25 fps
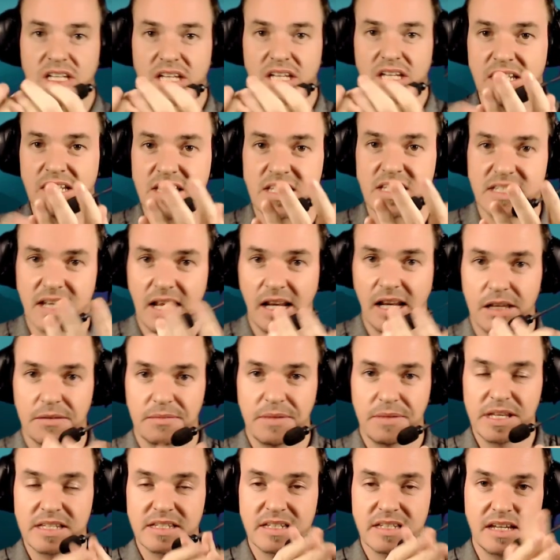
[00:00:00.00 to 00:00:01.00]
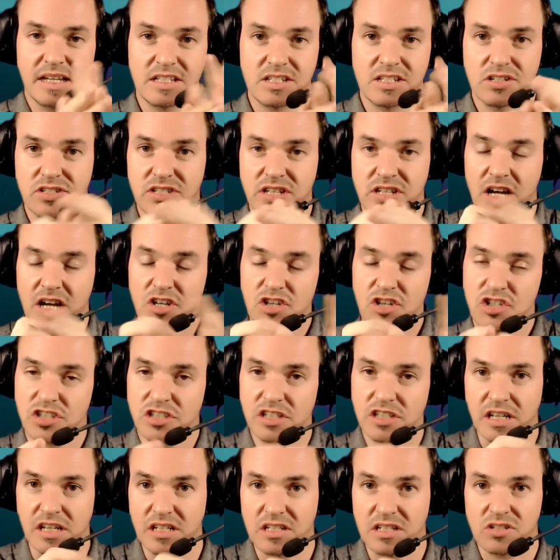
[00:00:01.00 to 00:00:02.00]
Kinesthetic means like to touch
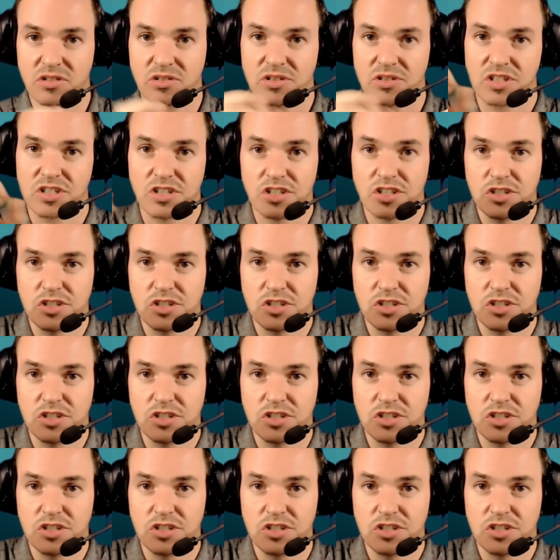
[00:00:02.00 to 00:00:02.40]
things or to